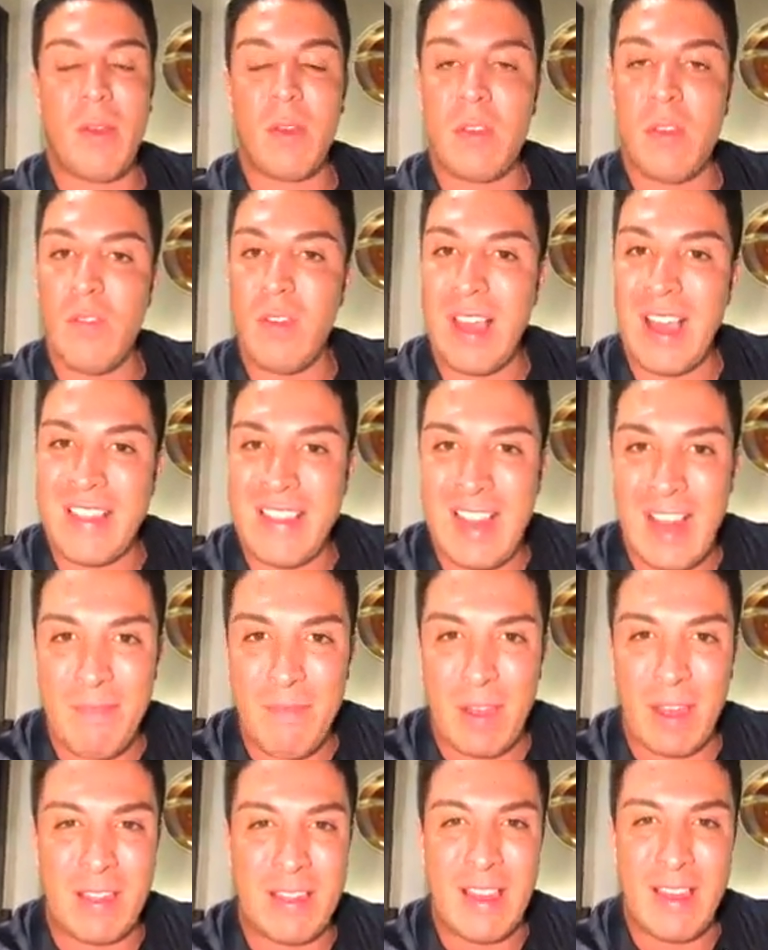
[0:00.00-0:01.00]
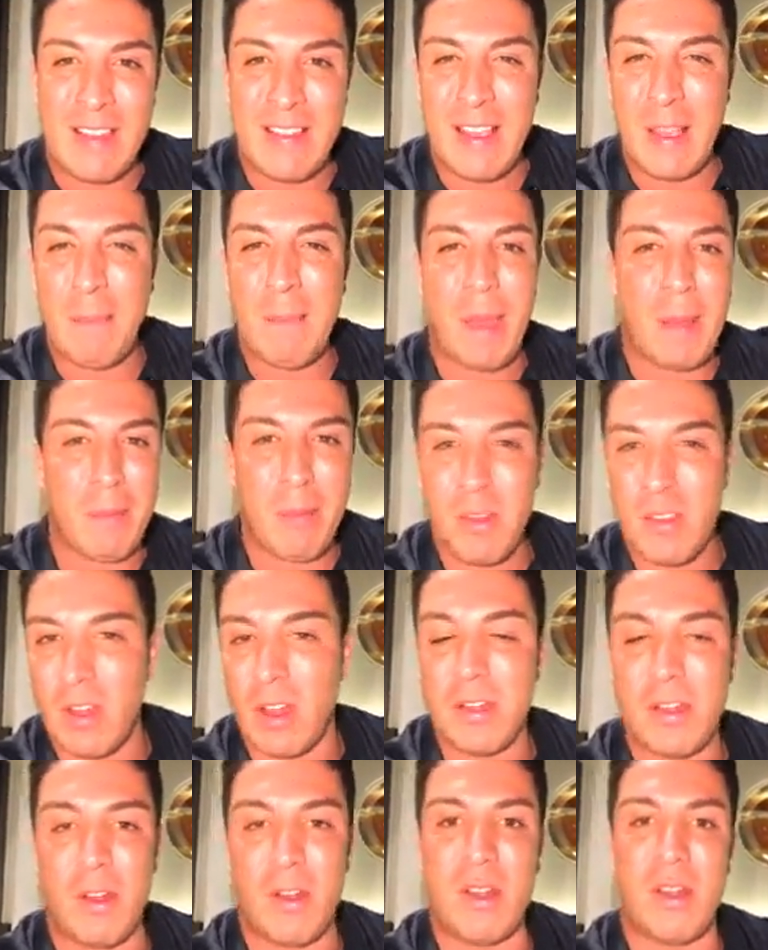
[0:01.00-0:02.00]
Those of you guys that have existing members
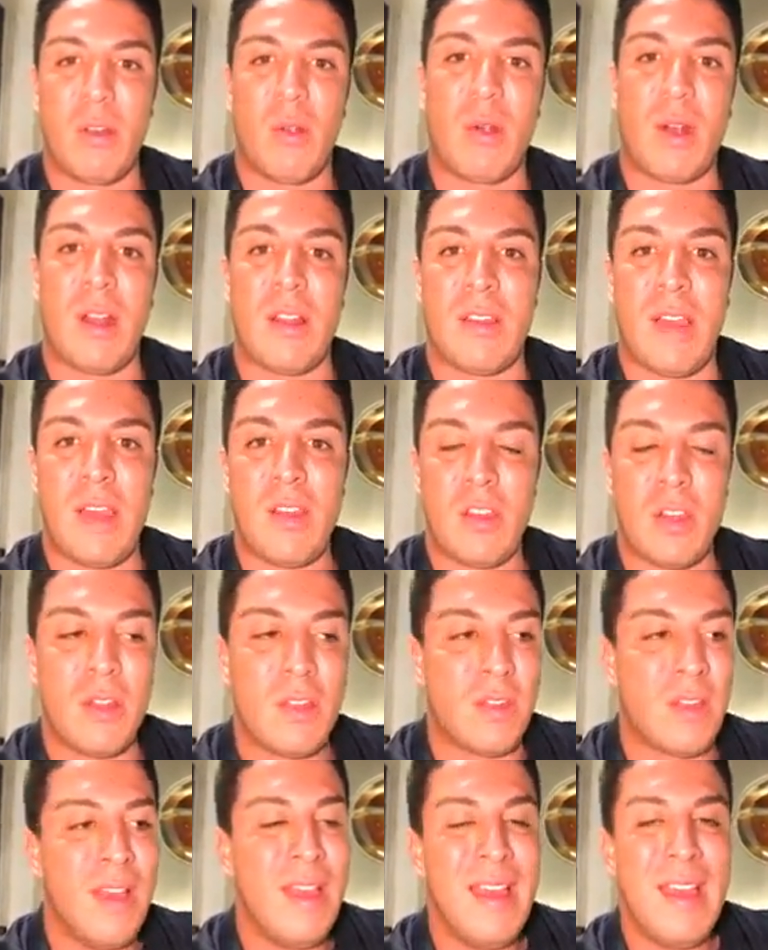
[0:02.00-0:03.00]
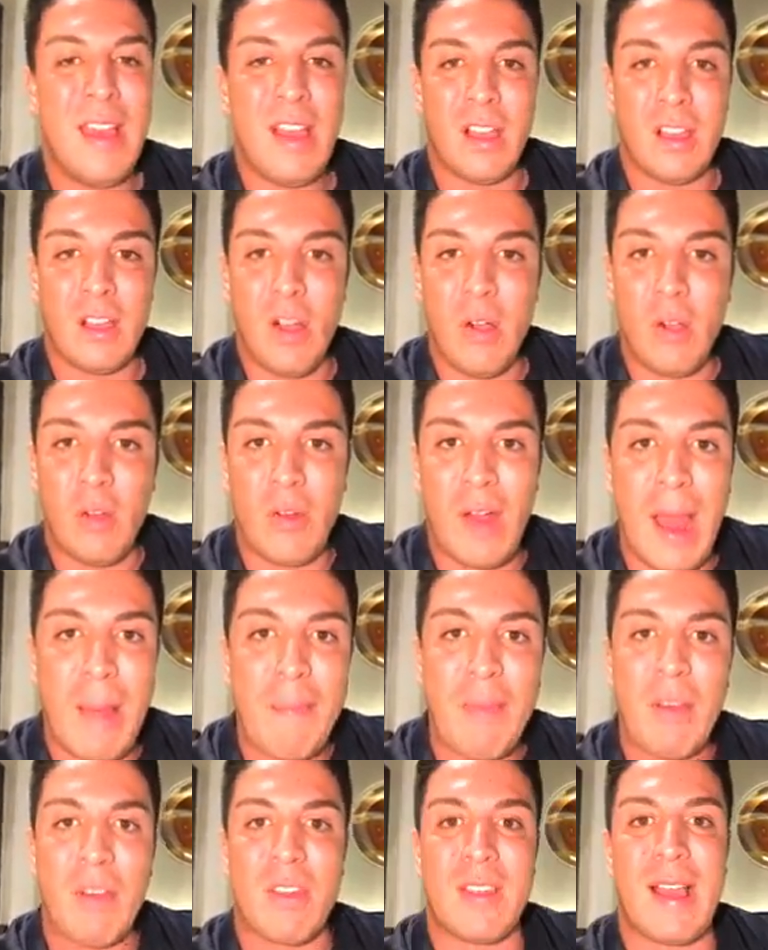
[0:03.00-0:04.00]
on your, in your organizations, Go
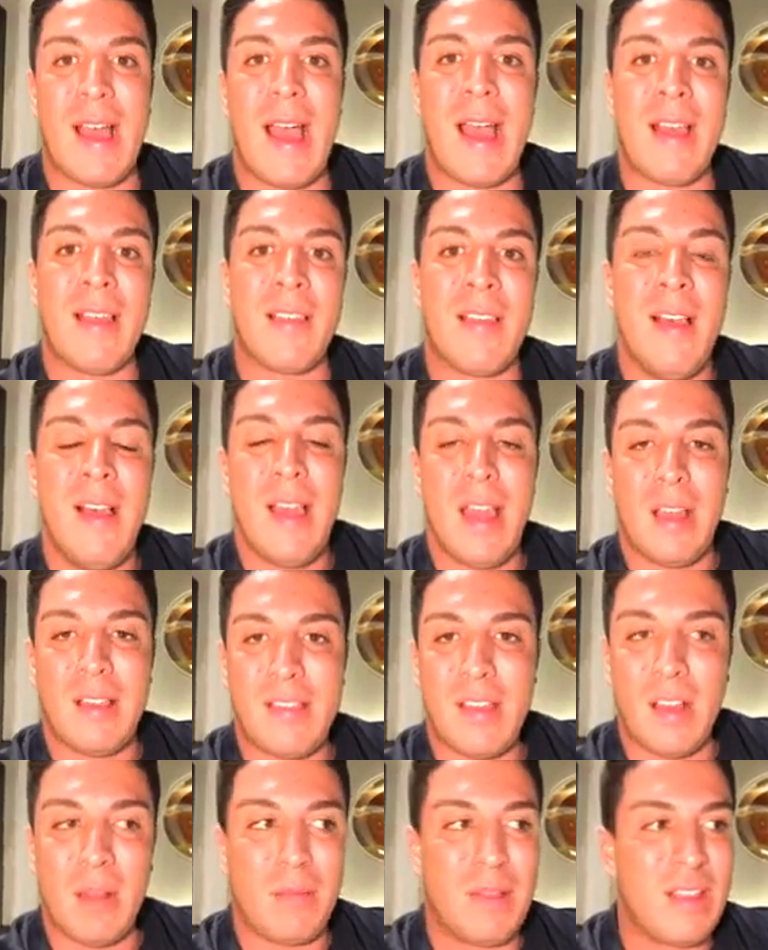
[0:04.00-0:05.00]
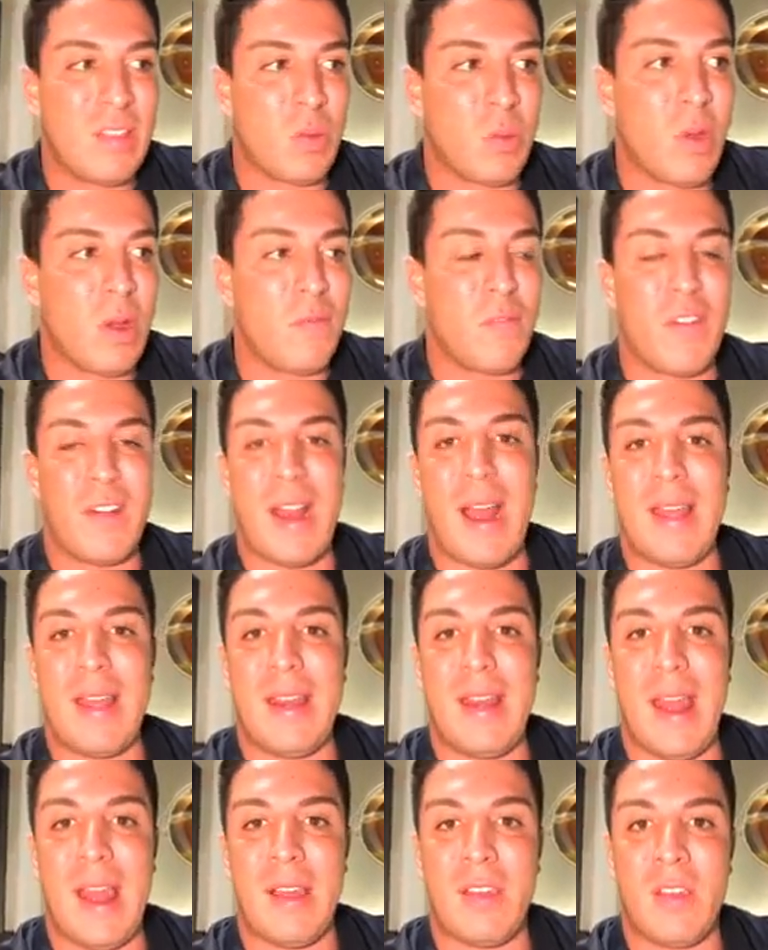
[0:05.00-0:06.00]
grab those guys and tell them, let's run for
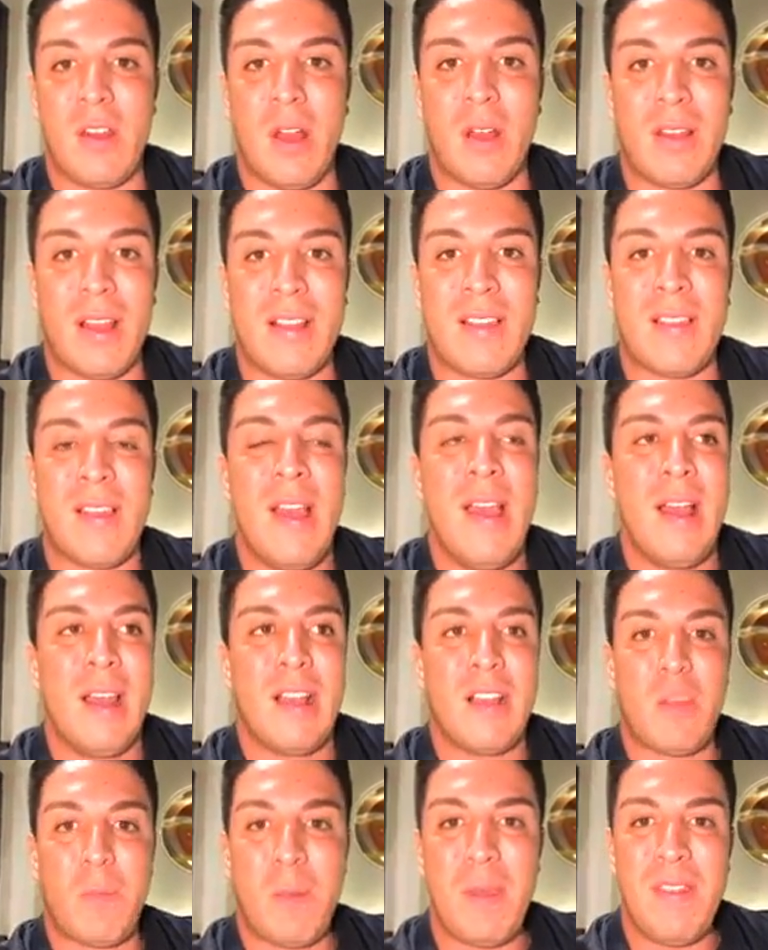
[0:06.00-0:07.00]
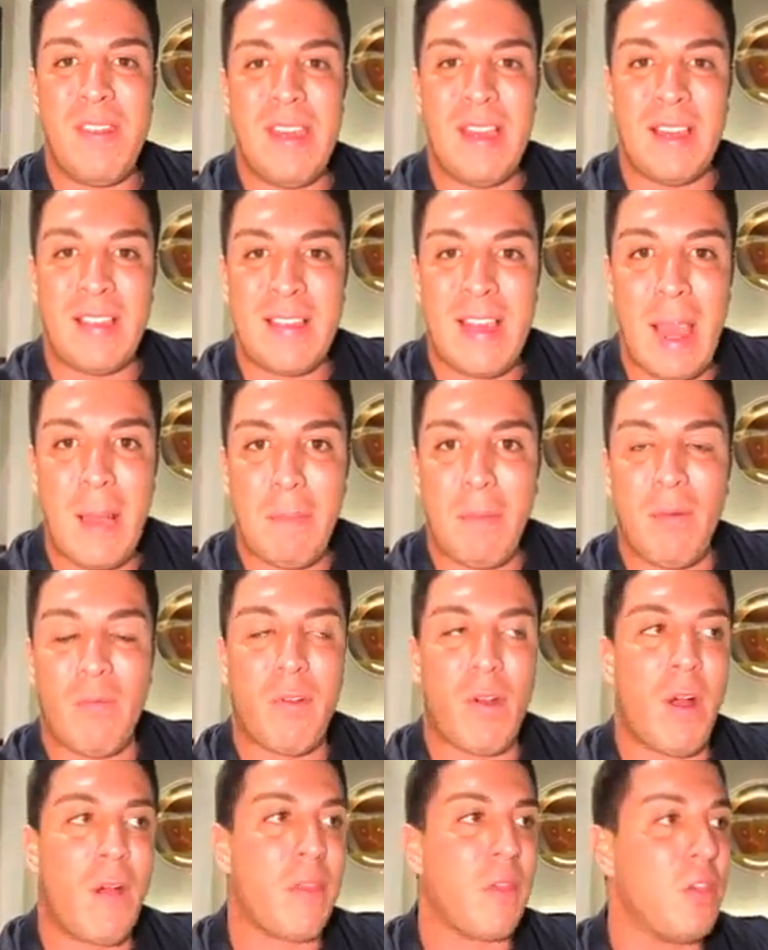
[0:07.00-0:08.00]
90 days. You know, let's, let's be the example
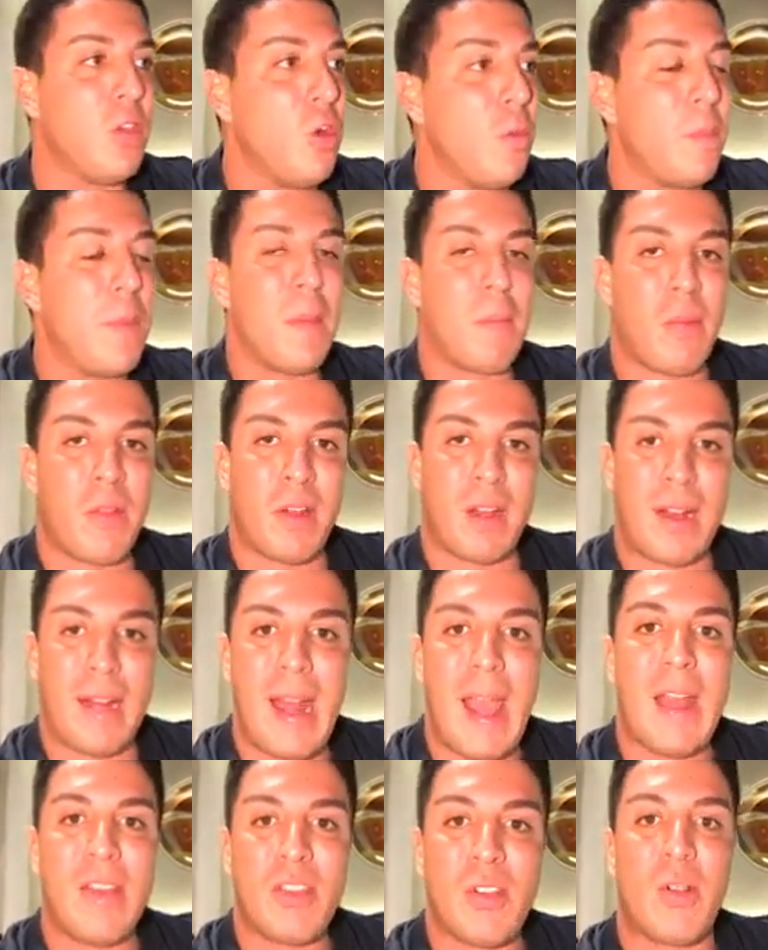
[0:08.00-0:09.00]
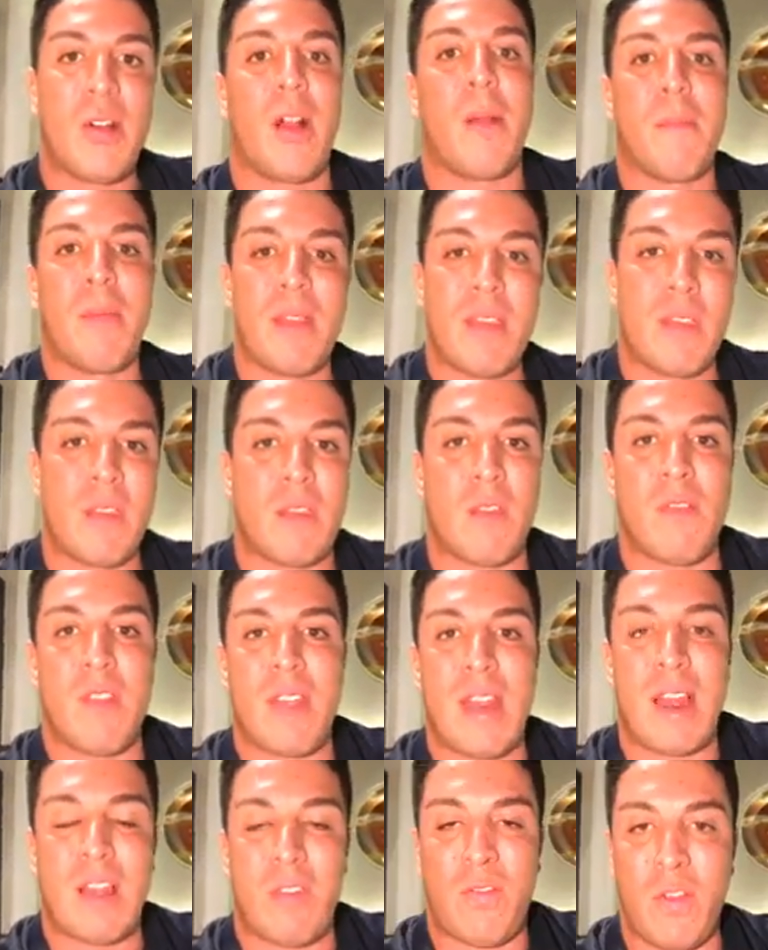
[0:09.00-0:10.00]
for all the new people that are going to enter in our business over
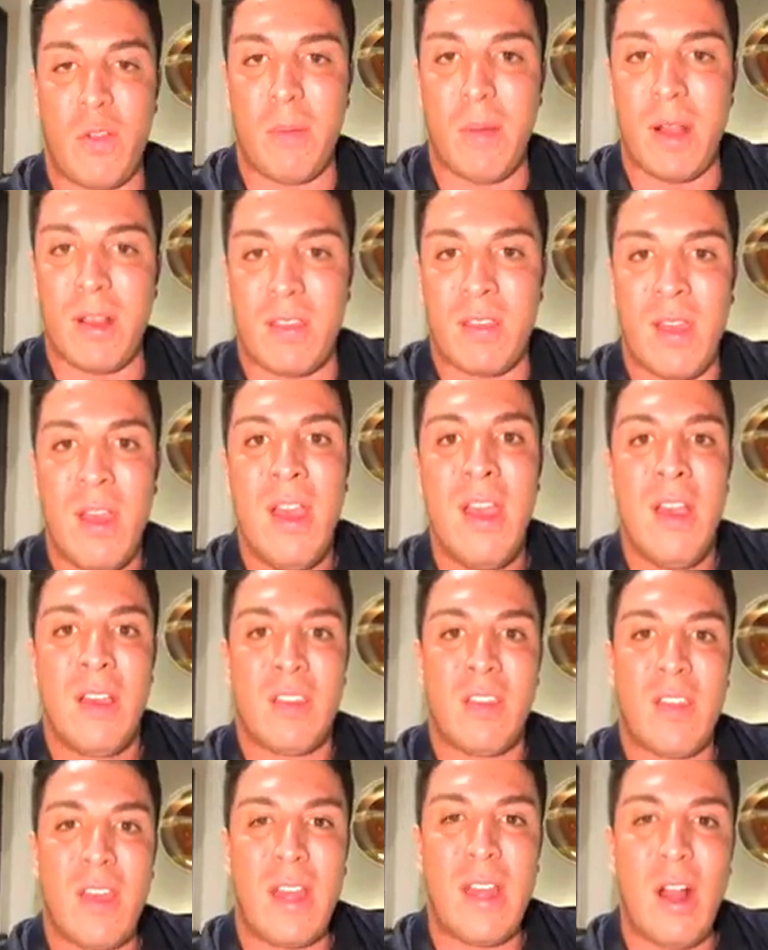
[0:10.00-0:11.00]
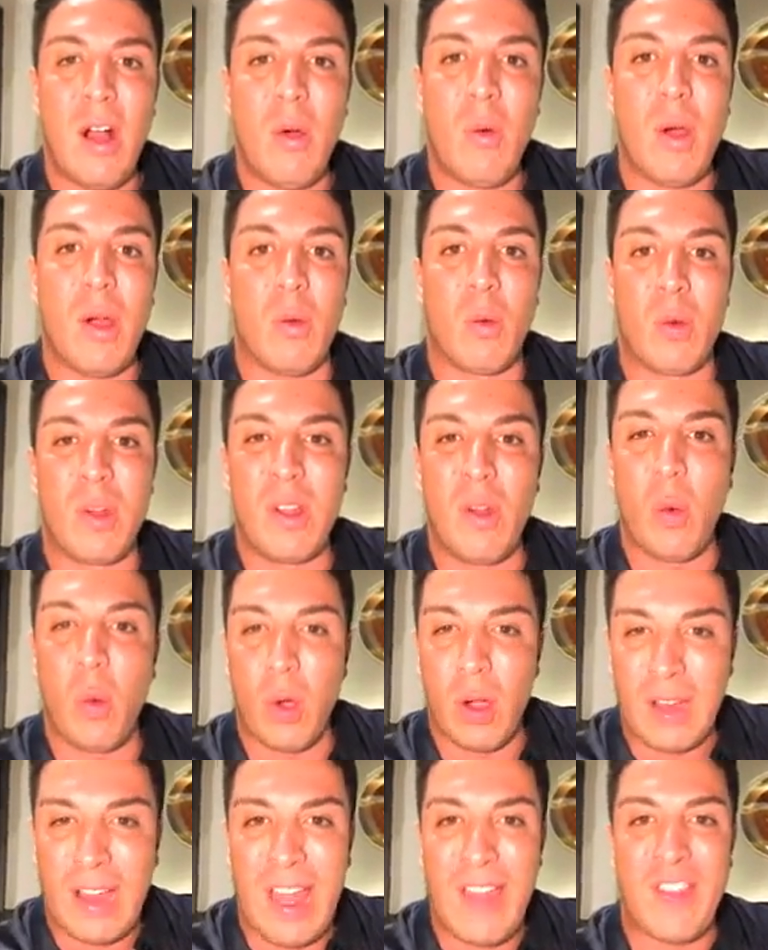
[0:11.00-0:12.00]
the next few months so they know what real
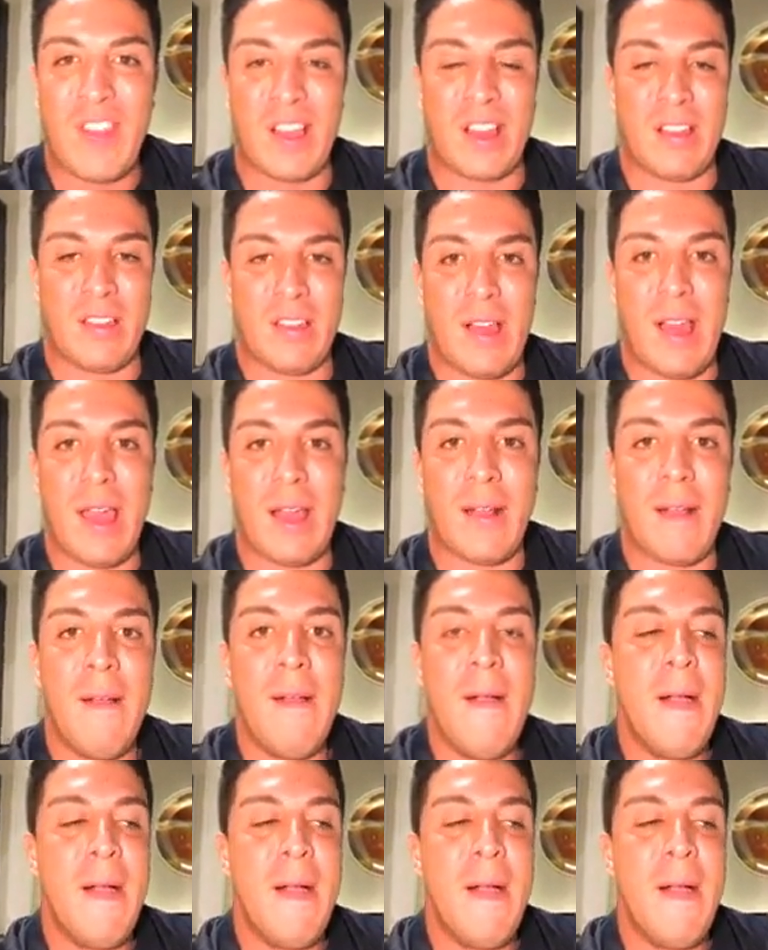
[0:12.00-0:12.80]
work ethic is like.